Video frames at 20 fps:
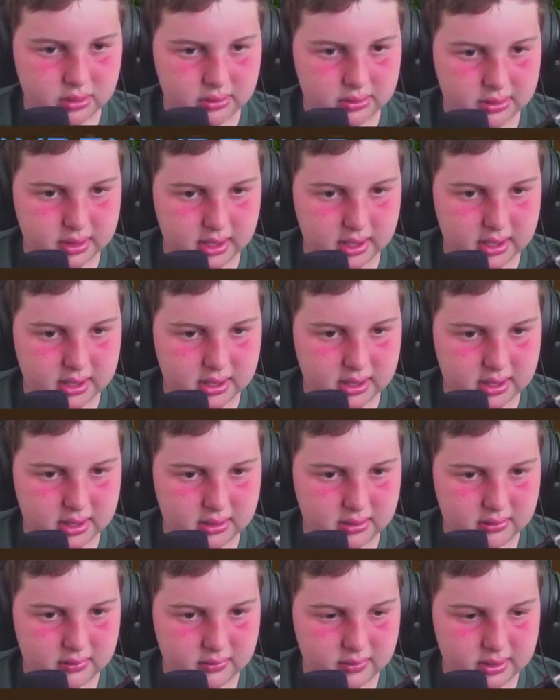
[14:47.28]
scan it
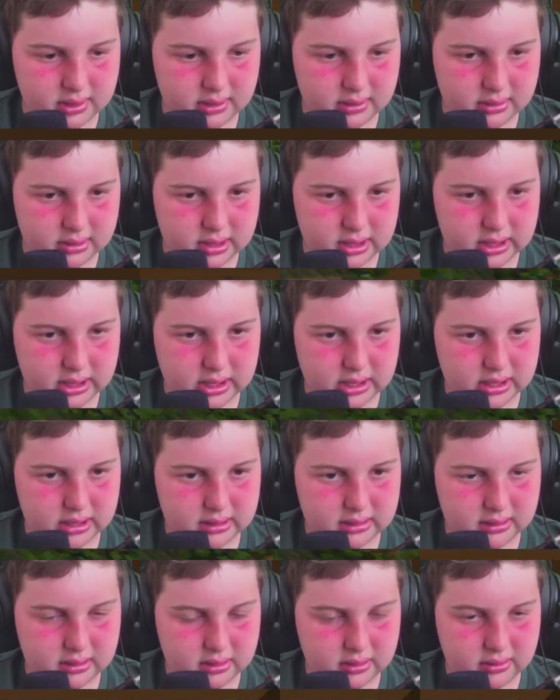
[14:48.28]
with your ticket.
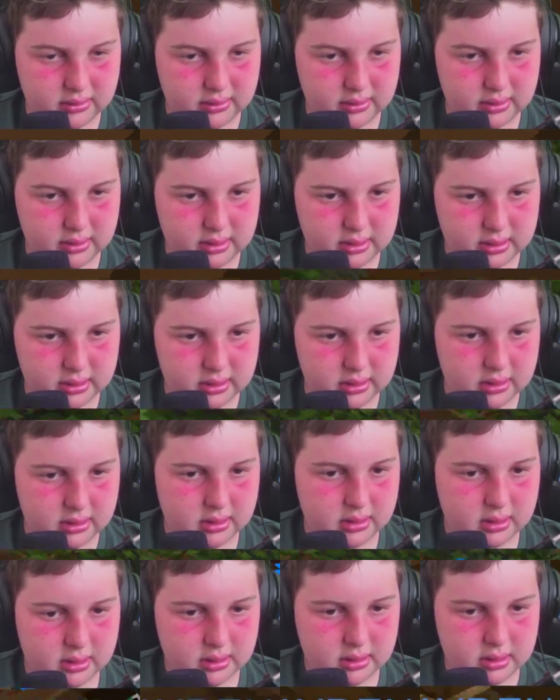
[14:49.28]
So
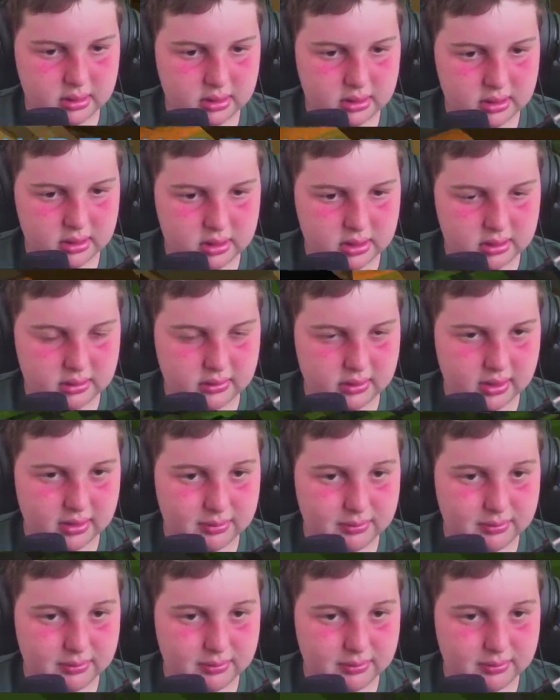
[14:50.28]
Trust